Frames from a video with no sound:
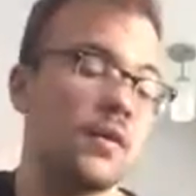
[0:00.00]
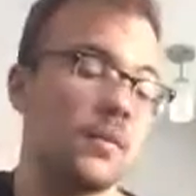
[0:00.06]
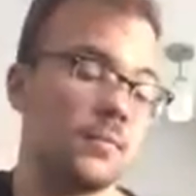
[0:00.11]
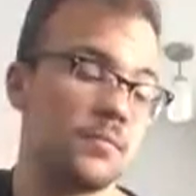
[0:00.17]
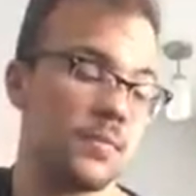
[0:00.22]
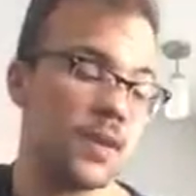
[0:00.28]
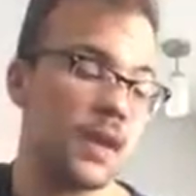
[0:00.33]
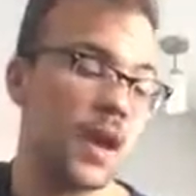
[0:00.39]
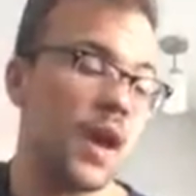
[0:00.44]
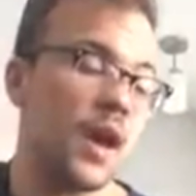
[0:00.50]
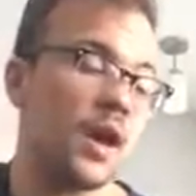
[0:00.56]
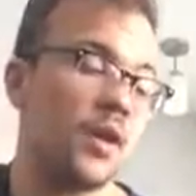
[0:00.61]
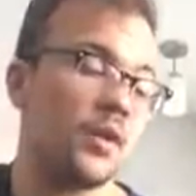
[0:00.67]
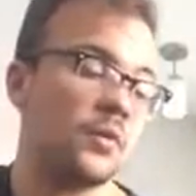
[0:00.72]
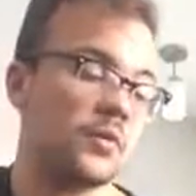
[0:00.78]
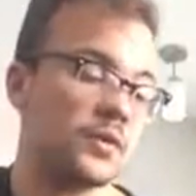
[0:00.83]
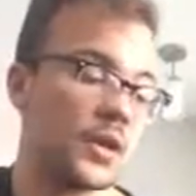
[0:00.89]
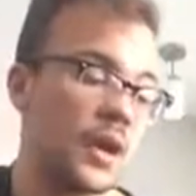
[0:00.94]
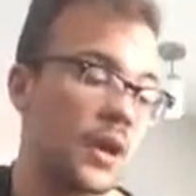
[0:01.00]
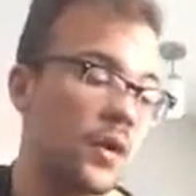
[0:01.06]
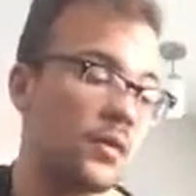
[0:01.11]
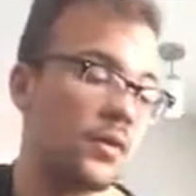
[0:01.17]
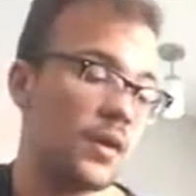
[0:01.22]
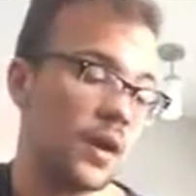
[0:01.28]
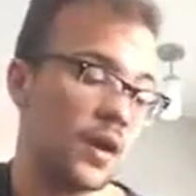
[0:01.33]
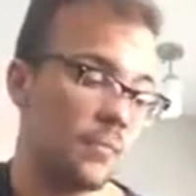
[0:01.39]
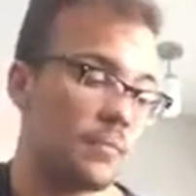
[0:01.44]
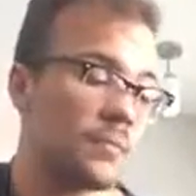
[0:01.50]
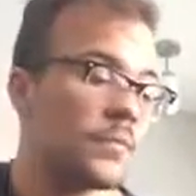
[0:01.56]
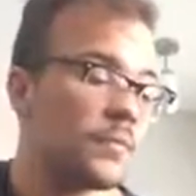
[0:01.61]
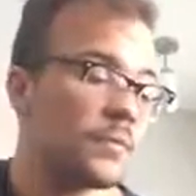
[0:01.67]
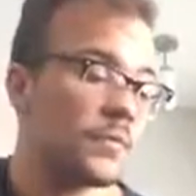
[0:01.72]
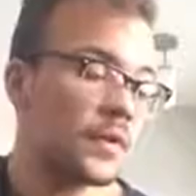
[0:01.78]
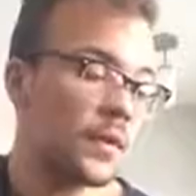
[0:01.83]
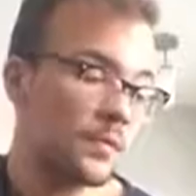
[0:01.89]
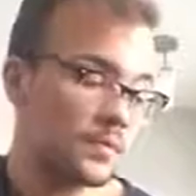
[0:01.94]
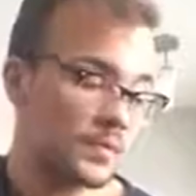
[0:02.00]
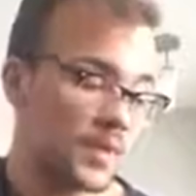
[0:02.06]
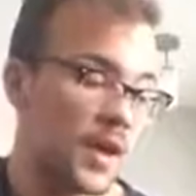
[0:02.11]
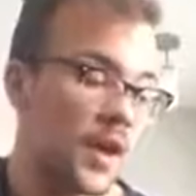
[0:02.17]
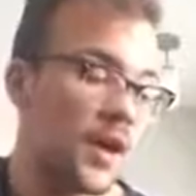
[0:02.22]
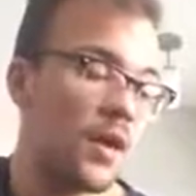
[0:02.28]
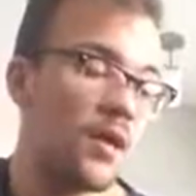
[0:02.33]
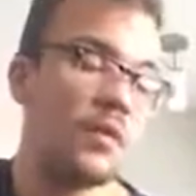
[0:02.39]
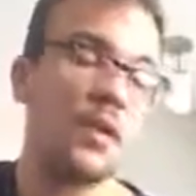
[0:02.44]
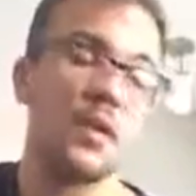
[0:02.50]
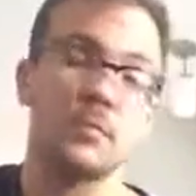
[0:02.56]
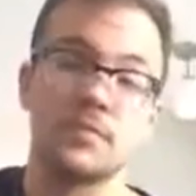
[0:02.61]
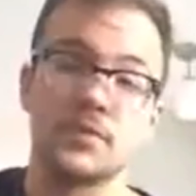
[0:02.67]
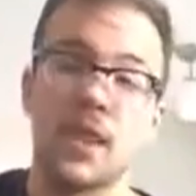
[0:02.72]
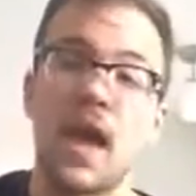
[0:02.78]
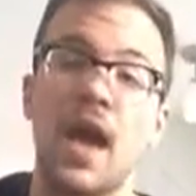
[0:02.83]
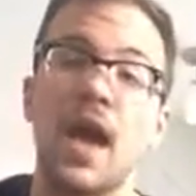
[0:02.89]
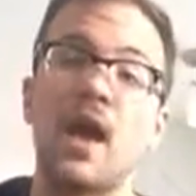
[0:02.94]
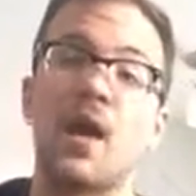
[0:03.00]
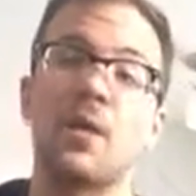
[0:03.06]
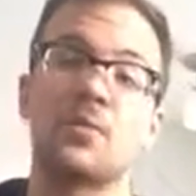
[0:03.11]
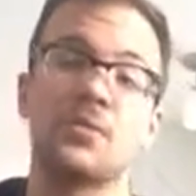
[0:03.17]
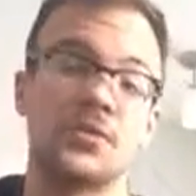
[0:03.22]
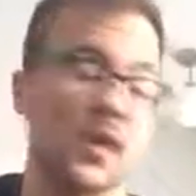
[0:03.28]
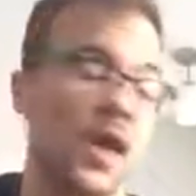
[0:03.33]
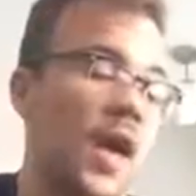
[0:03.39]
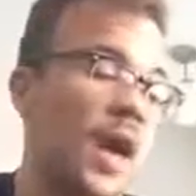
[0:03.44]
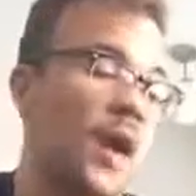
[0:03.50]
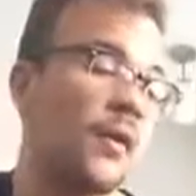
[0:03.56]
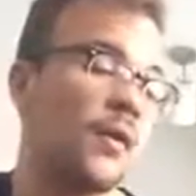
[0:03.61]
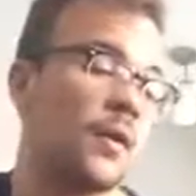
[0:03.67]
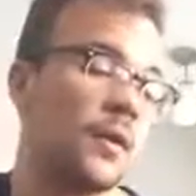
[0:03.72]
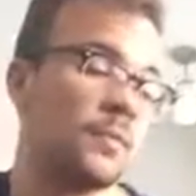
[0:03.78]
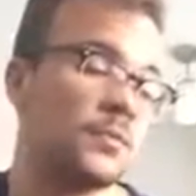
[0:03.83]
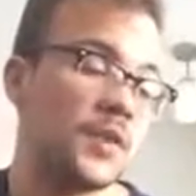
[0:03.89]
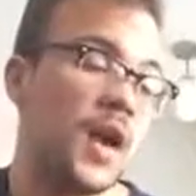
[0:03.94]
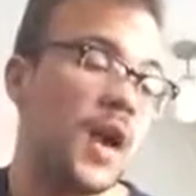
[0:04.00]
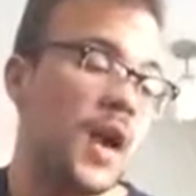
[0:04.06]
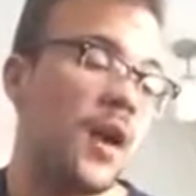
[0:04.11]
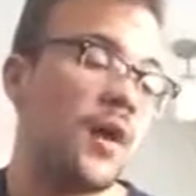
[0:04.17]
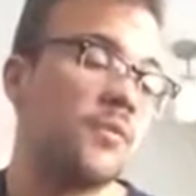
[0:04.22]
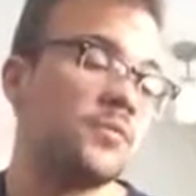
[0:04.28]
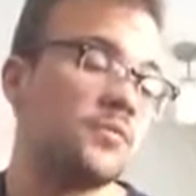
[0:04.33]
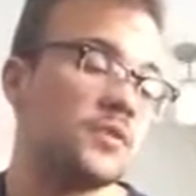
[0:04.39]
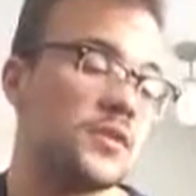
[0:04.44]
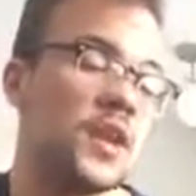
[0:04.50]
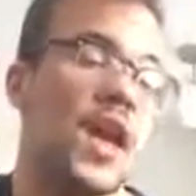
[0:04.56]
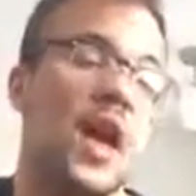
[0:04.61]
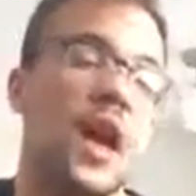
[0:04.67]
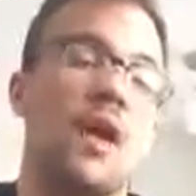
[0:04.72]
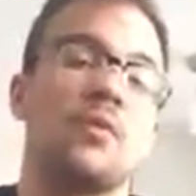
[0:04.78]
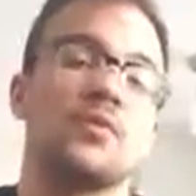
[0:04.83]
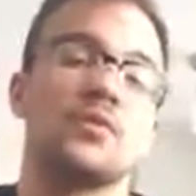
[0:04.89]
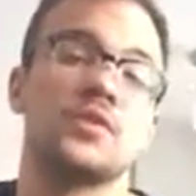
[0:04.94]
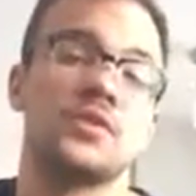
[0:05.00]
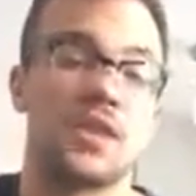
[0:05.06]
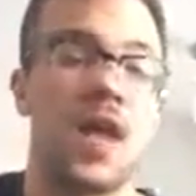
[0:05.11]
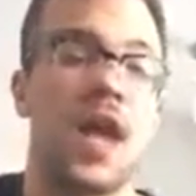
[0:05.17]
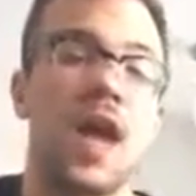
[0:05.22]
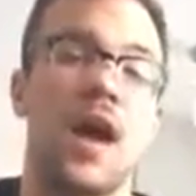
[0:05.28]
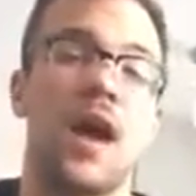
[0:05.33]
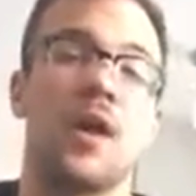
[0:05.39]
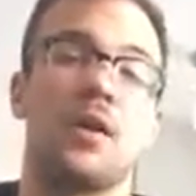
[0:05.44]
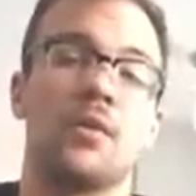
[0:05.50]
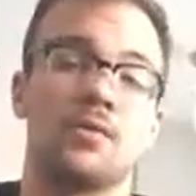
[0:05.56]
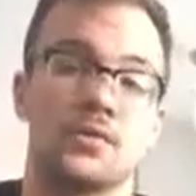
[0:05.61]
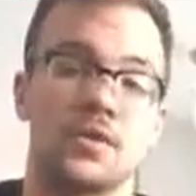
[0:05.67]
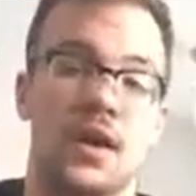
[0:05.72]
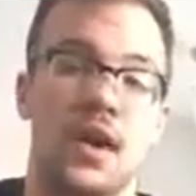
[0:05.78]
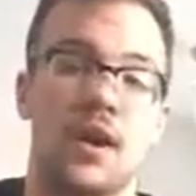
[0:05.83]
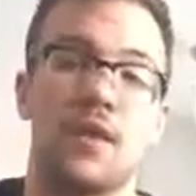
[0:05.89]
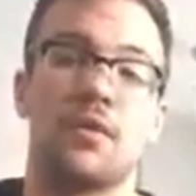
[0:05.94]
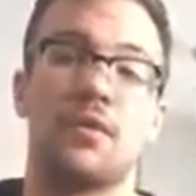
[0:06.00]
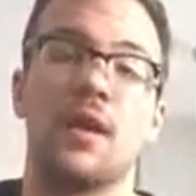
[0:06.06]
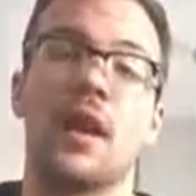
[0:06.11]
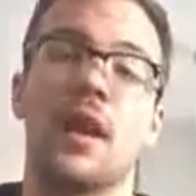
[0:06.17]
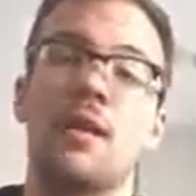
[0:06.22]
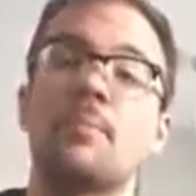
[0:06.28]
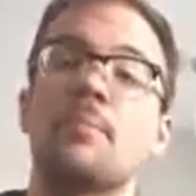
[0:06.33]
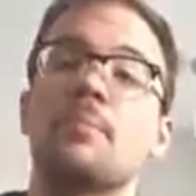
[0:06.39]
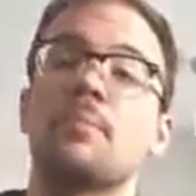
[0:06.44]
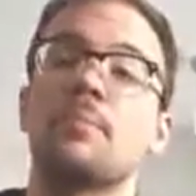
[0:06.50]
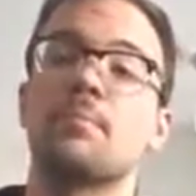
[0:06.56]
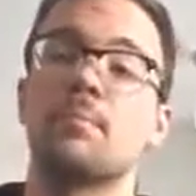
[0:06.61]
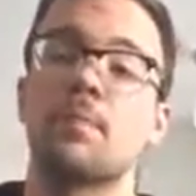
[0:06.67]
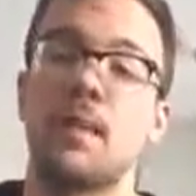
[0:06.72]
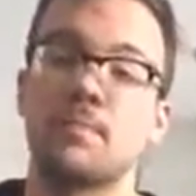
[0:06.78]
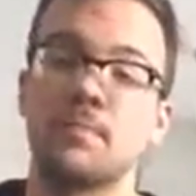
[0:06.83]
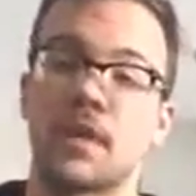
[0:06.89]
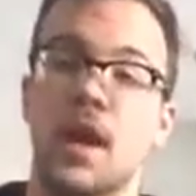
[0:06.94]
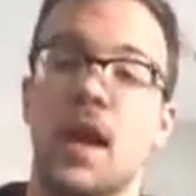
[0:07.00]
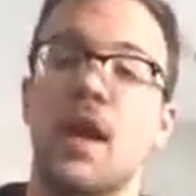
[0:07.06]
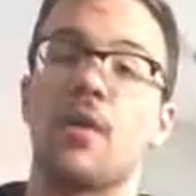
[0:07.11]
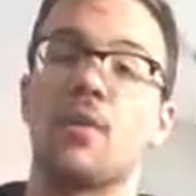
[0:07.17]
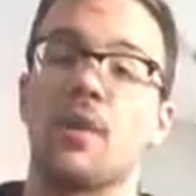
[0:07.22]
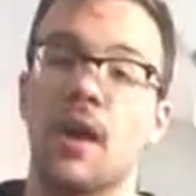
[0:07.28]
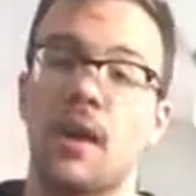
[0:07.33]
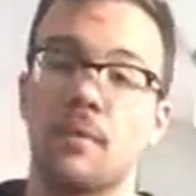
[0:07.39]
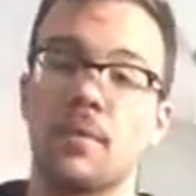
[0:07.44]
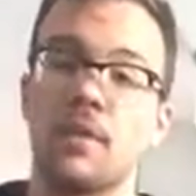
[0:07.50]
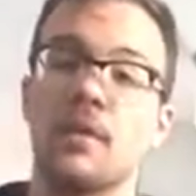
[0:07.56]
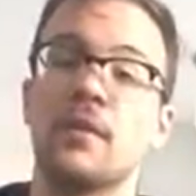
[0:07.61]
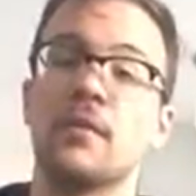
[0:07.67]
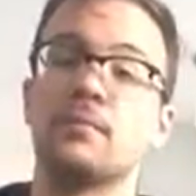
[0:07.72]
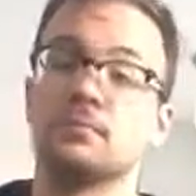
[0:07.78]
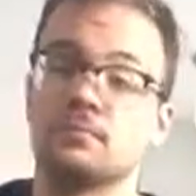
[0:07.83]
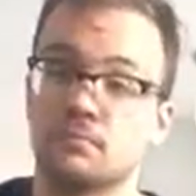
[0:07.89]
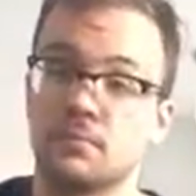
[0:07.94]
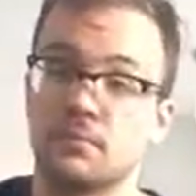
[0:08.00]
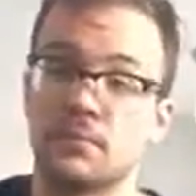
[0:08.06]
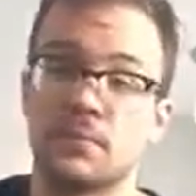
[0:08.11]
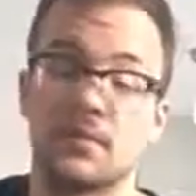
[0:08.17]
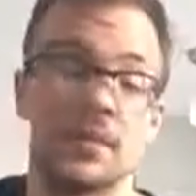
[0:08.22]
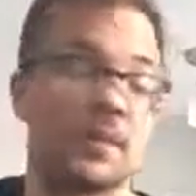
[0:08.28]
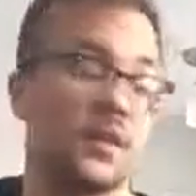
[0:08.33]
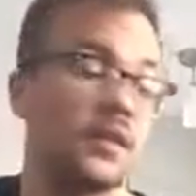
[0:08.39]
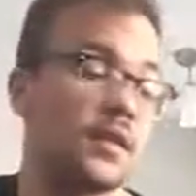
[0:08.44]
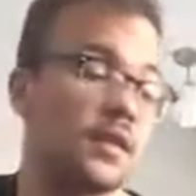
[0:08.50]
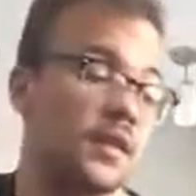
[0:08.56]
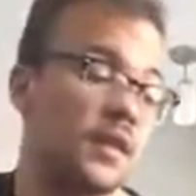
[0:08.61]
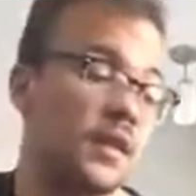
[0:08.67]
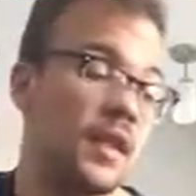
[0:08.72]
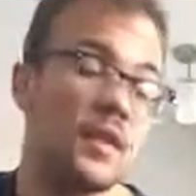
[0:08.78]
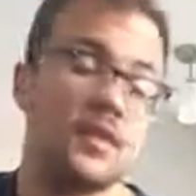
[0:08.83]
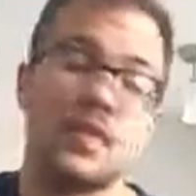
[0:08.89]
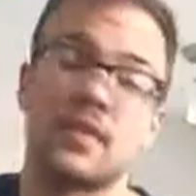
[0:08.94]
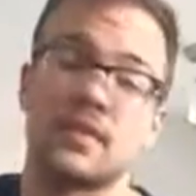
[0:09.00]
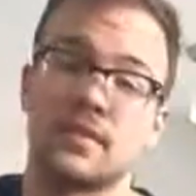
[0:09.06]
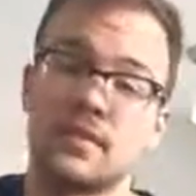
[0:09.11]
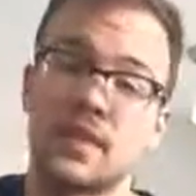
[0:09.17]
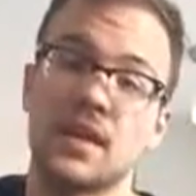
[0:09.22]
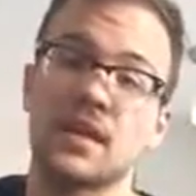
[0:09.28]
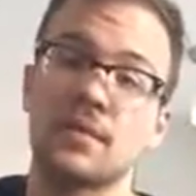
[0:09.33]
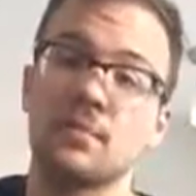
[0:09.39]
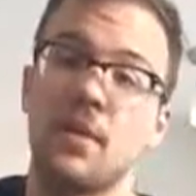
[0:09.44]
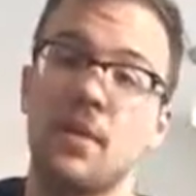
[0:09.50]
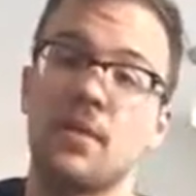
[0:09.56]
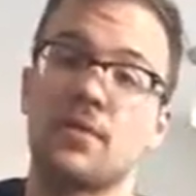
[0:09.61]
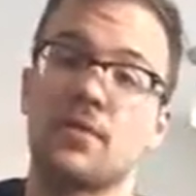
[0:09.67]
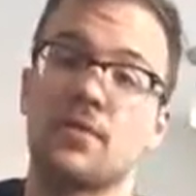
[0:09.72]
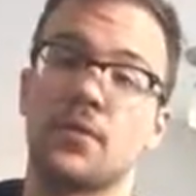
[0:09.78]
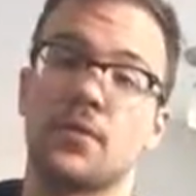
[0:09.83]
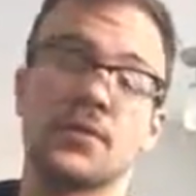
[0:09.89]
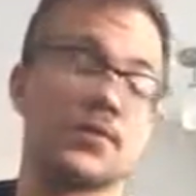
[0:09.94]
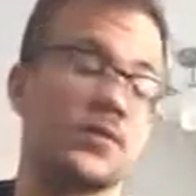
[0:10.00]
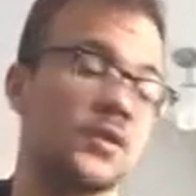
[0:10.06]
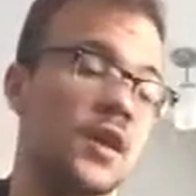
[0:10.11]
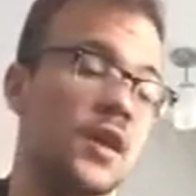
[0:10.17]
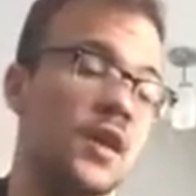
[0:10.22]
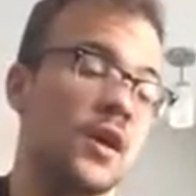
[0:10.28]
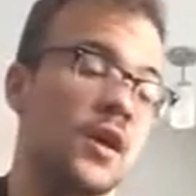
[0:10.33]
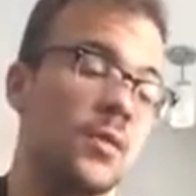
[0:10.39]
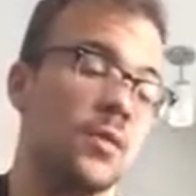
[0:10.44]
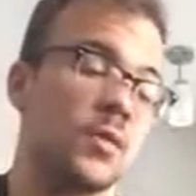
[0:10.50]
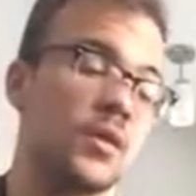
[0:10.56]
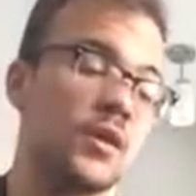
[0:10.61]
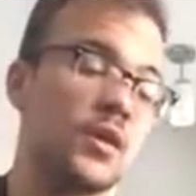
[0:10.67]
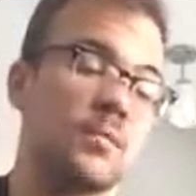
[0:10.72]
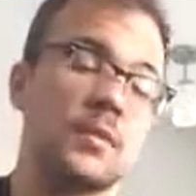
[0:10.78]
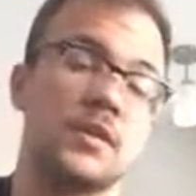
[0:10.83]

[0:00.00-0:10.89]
up, down, down, up, down, up, down, down, up, down, down, down, down, up, down. Then the second part of the verse, we